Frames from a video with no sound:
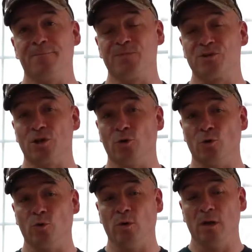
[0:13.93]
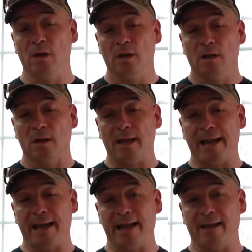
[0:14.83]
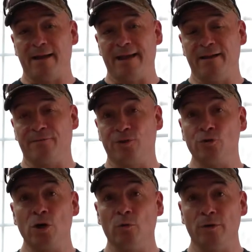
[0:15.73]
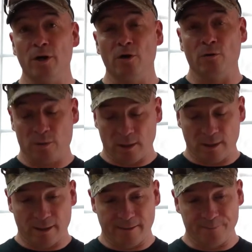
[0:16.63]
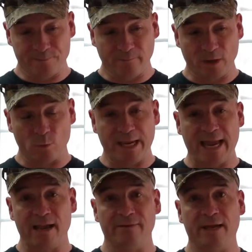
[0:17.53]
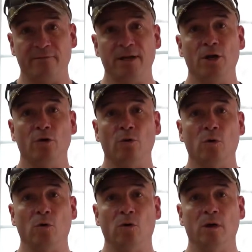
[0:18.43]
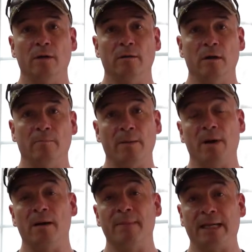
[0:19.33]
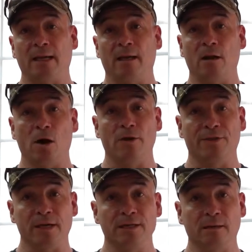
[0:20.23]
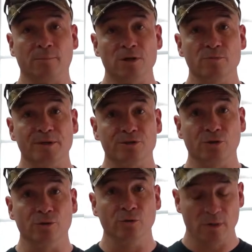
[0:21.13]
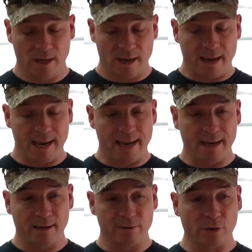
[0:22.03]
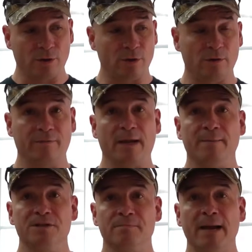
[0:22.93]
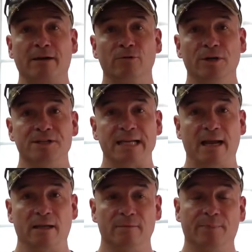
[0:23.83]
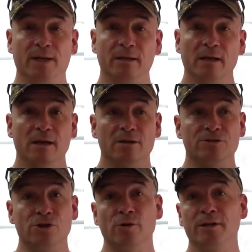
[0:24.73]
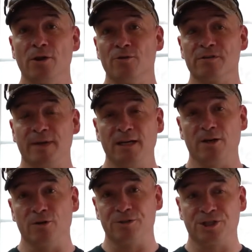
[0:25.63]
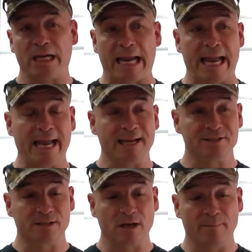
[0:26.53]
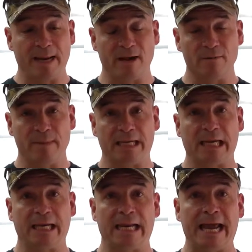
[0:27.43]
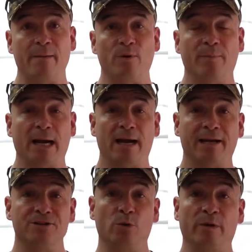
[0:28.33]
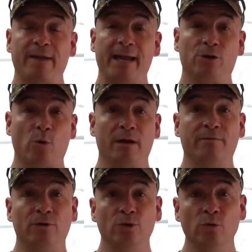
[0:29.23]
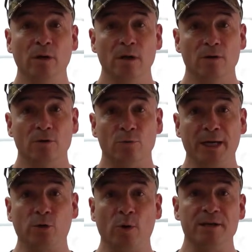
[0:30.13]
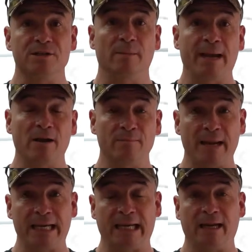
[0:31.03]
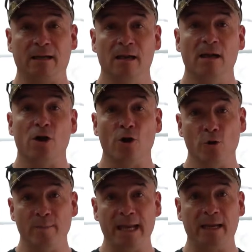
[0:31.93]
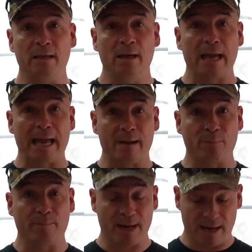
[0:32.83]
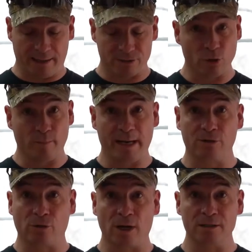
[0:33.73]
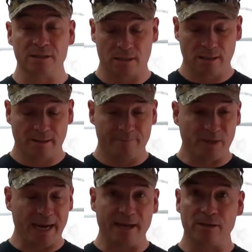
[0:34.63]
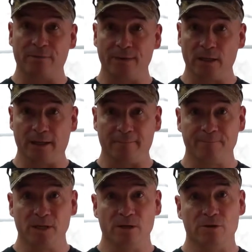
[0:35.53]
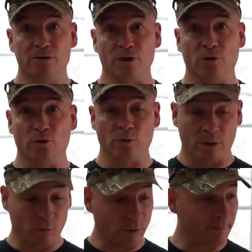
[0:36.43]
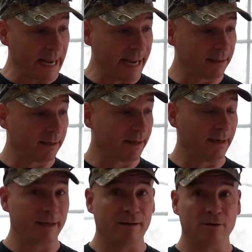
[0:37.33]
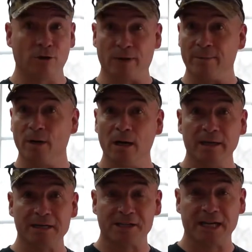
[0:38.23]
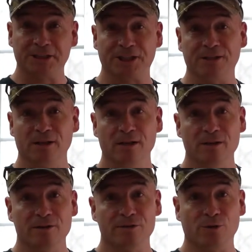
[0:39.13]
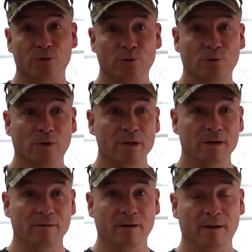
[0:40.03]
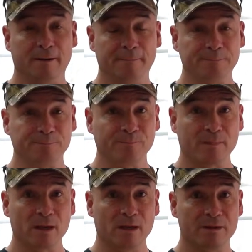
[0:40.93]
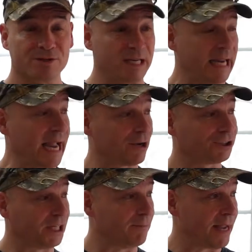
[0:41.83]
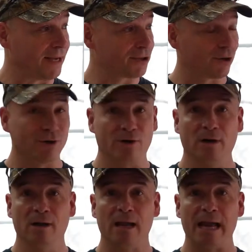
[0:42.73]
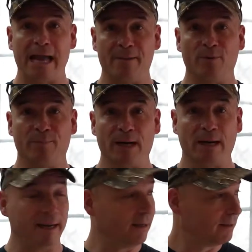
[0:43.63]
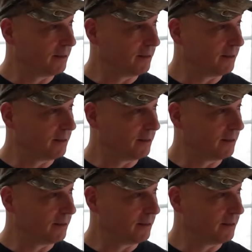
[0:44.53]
So if you don't know, we have a video on my mom making authentic Brunswick stew and her famous macaroni salad. But during those videos, she asked about making an apple pie. So we've had quite a few requests about making homemade apple pie. That's homemade crust and the filling. So we're back in Grandma Honey's kitchen to see how she makes her apple pie.